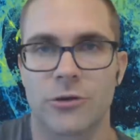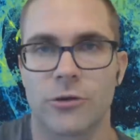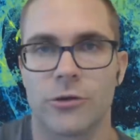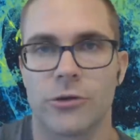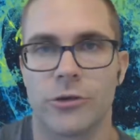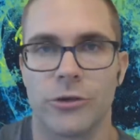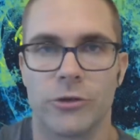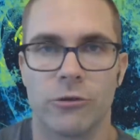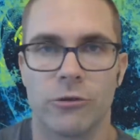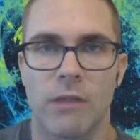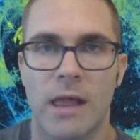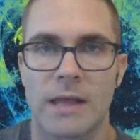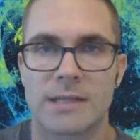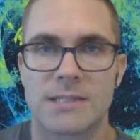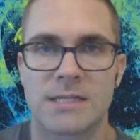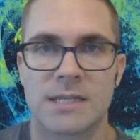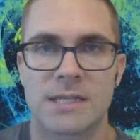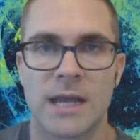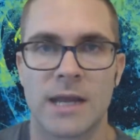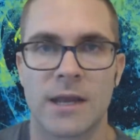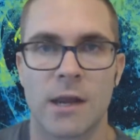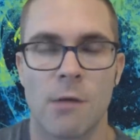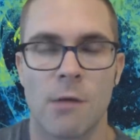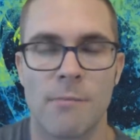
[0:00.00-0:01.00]
who you like
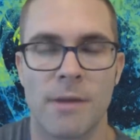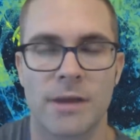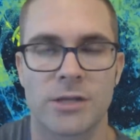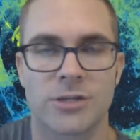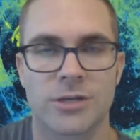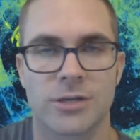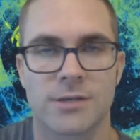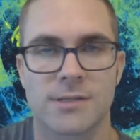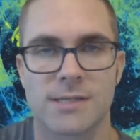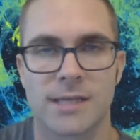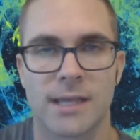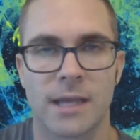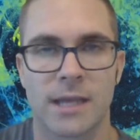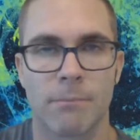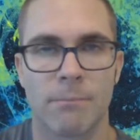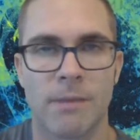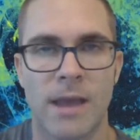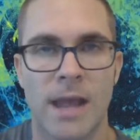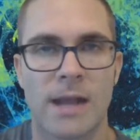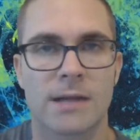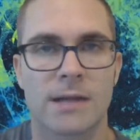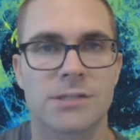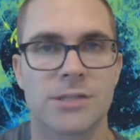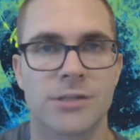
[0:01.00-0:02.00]
tonight, and I'll make sure to get
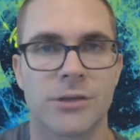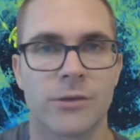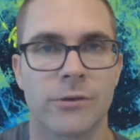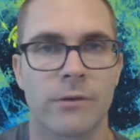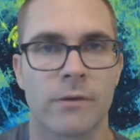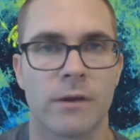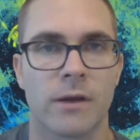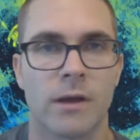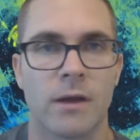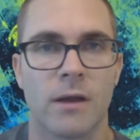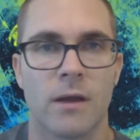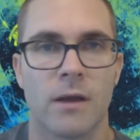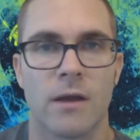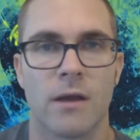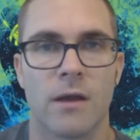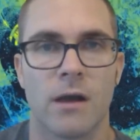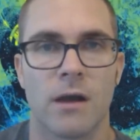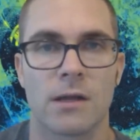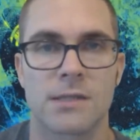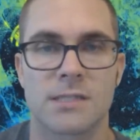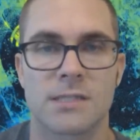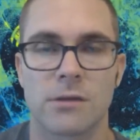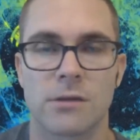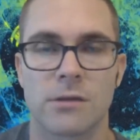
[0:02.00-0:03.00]
back to you.
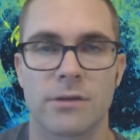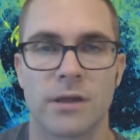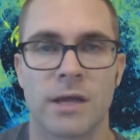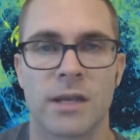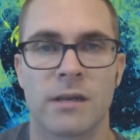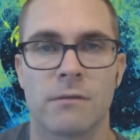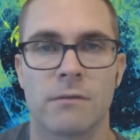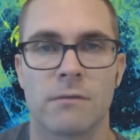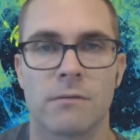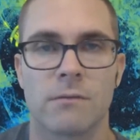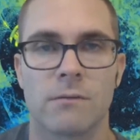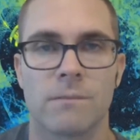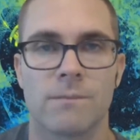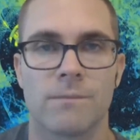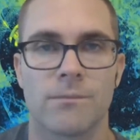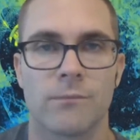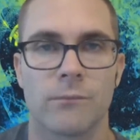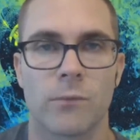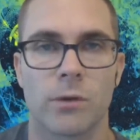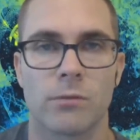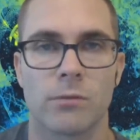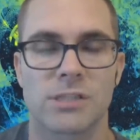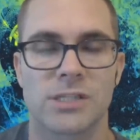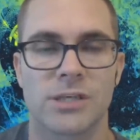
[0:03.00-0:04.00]
Until then,
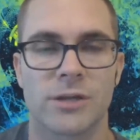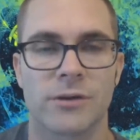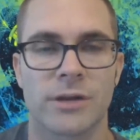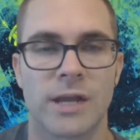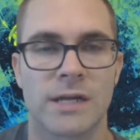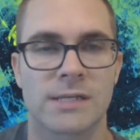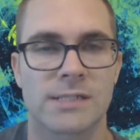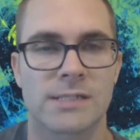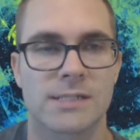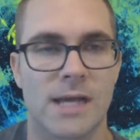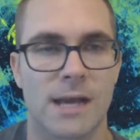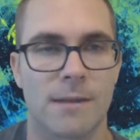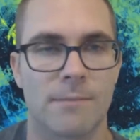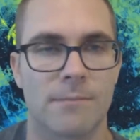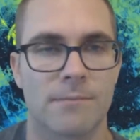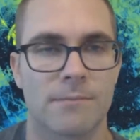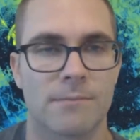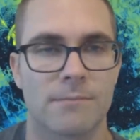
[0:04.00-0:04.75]
we will see you next time.